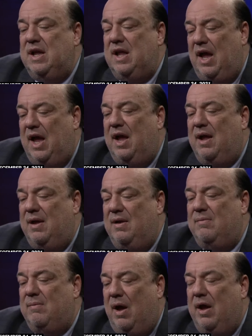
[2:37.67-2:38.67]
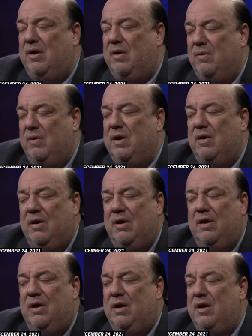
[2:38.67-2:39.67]
that my career
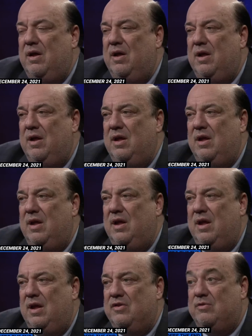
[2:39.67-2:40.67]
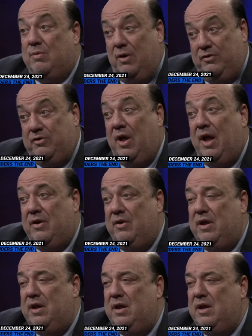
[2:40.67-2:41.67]
is most
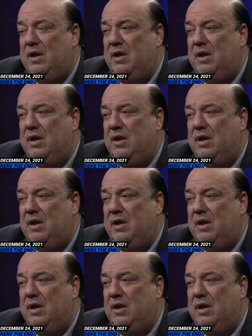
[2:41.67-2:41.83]
likely